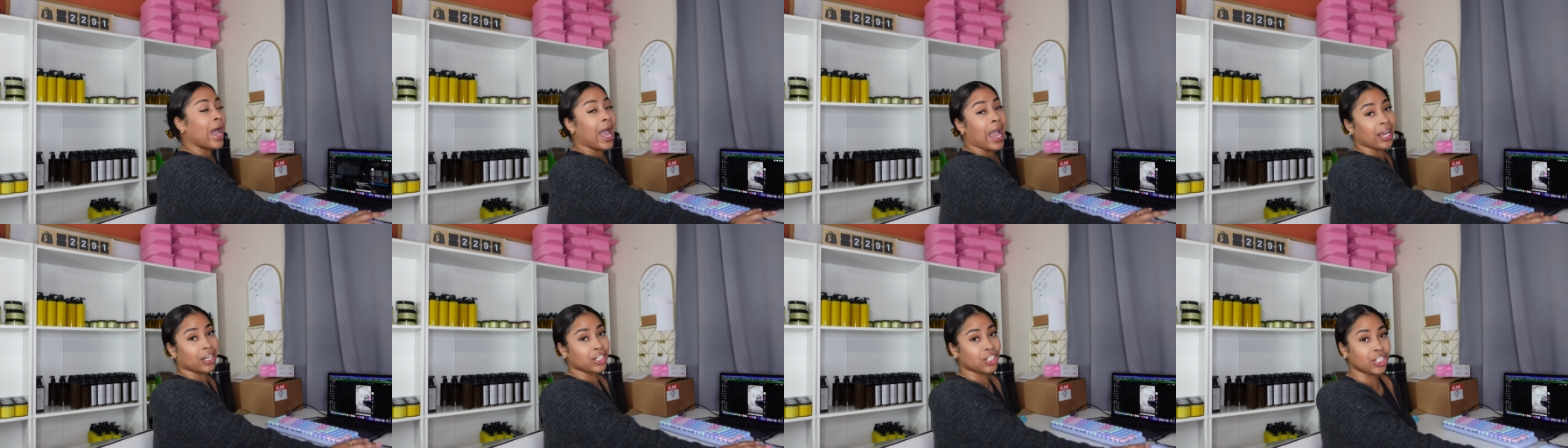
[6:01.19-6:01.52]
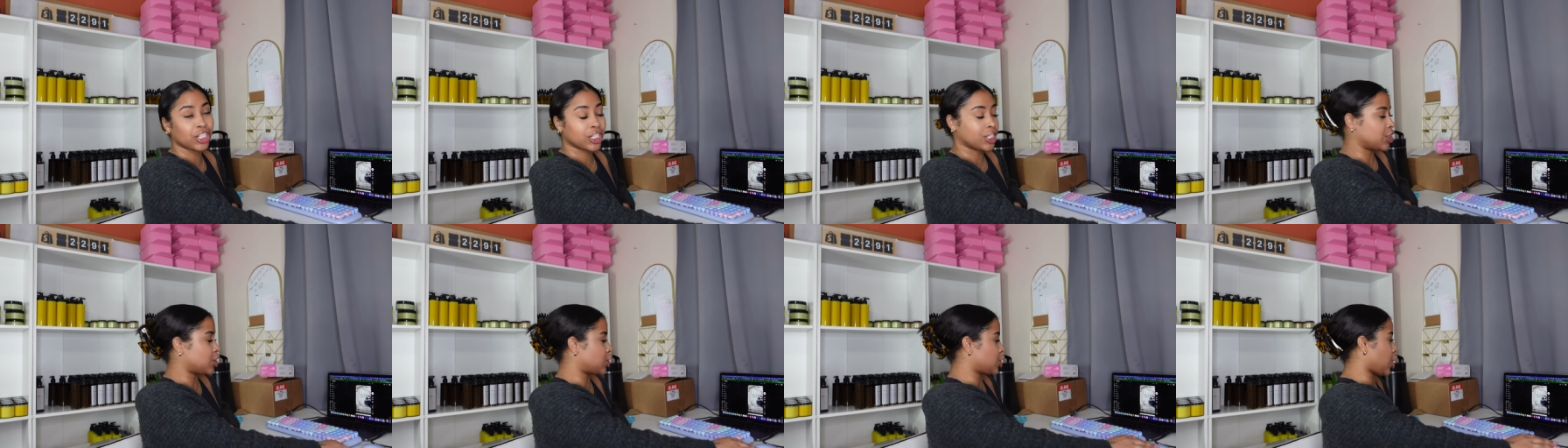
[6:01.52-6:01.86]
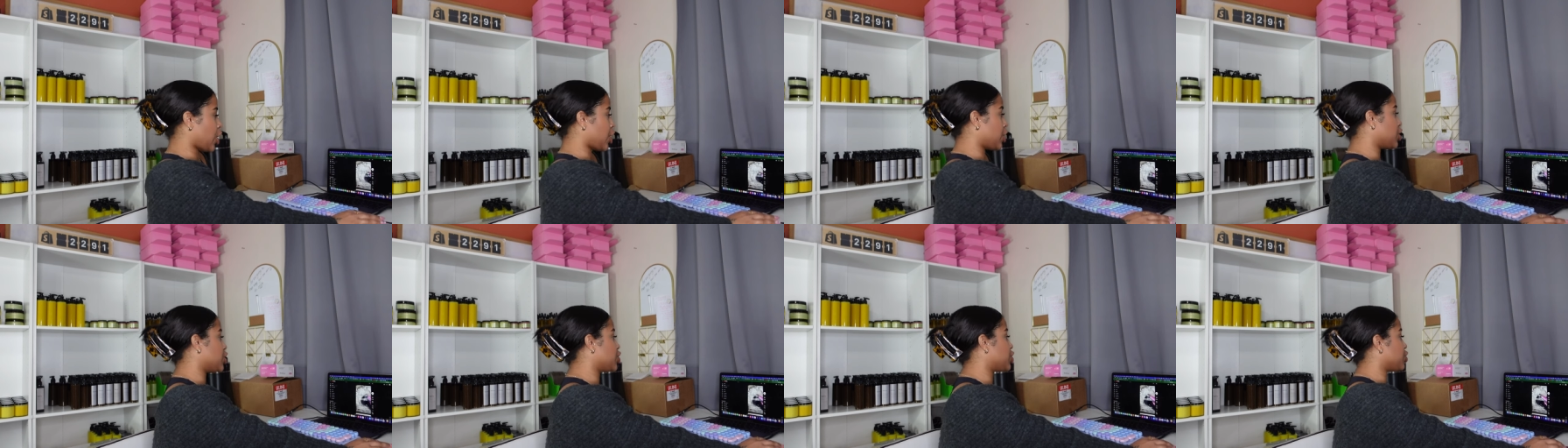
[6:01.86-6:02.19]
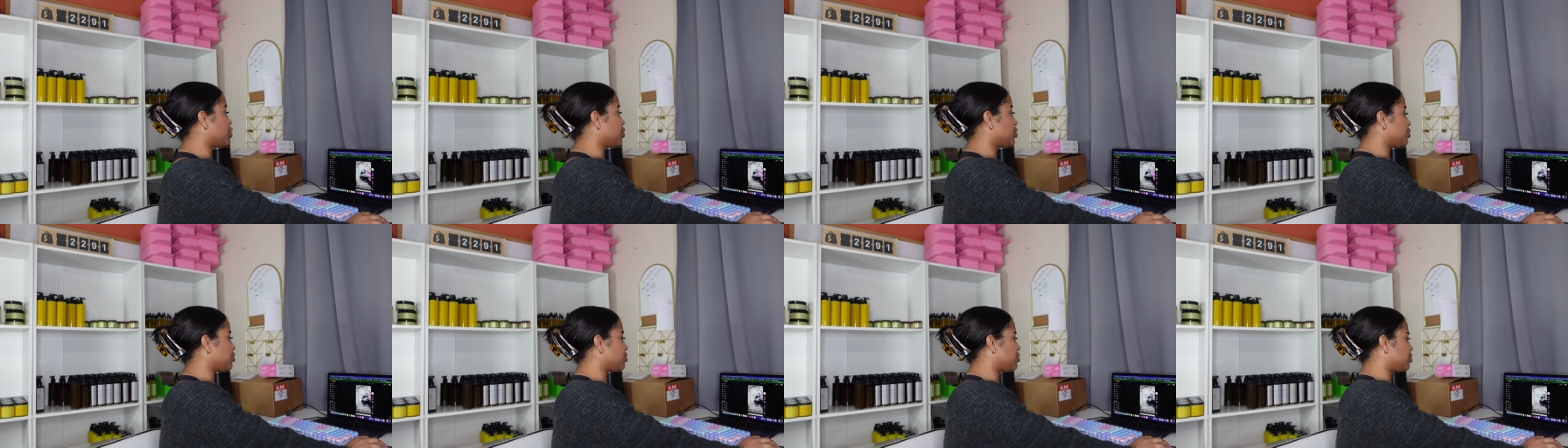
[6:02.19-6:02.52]
actually charge
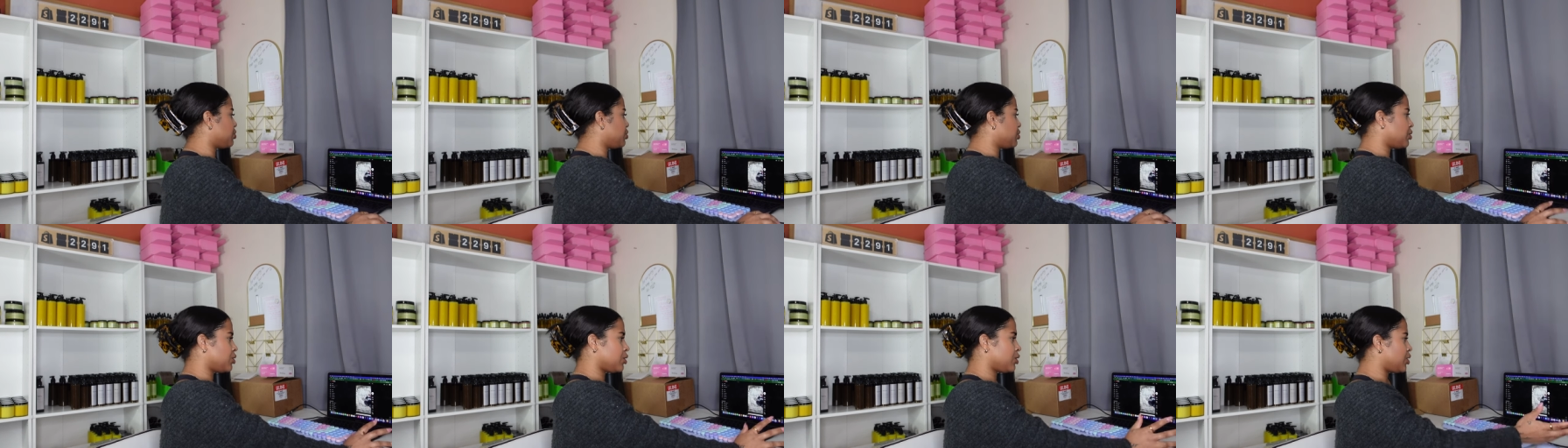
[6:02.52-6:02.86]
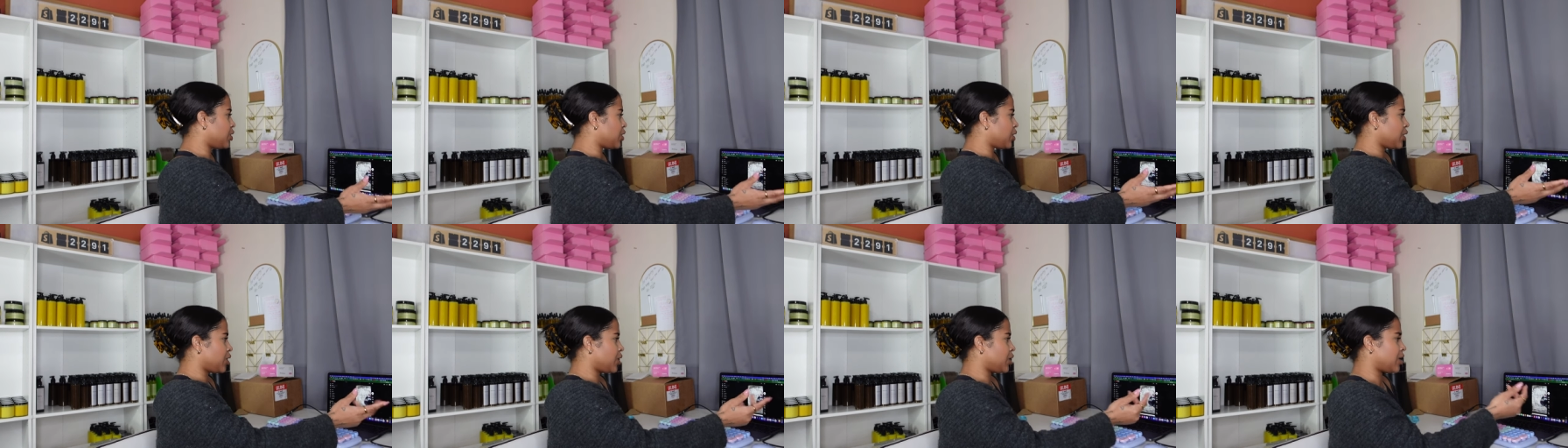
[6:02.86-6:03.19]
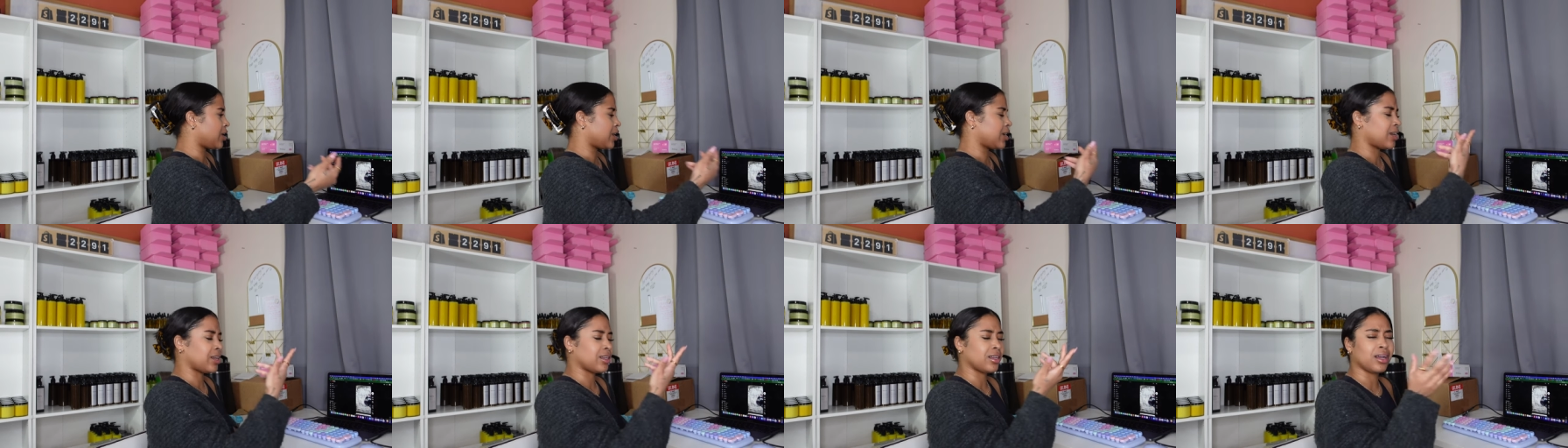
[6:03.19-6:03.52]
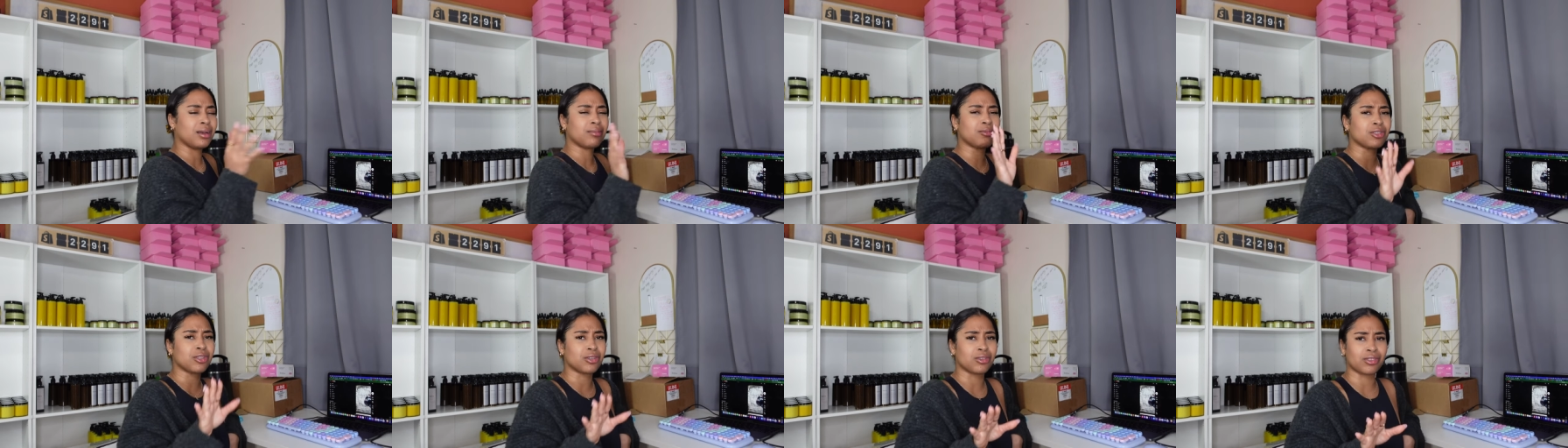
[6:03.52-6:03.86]
you,
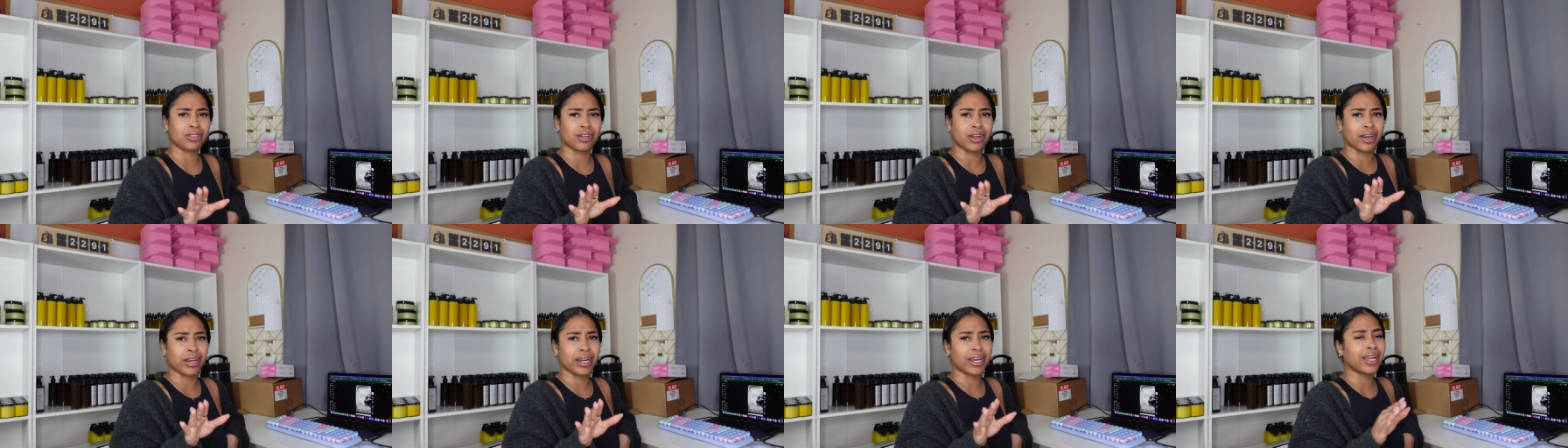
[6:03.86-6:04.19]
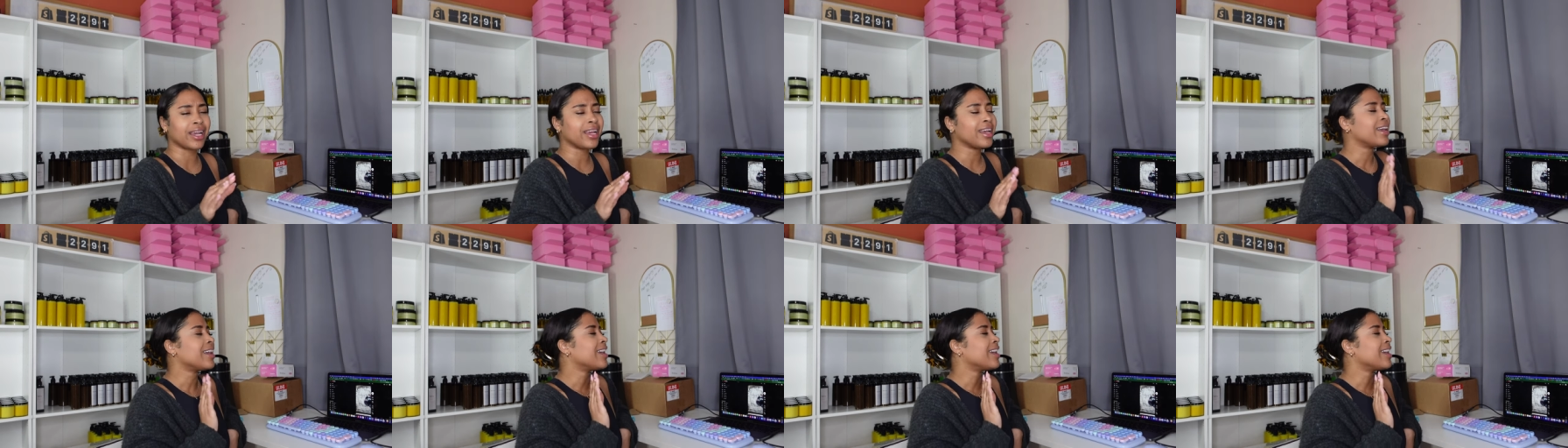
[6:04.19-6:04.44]
I'm so sorry.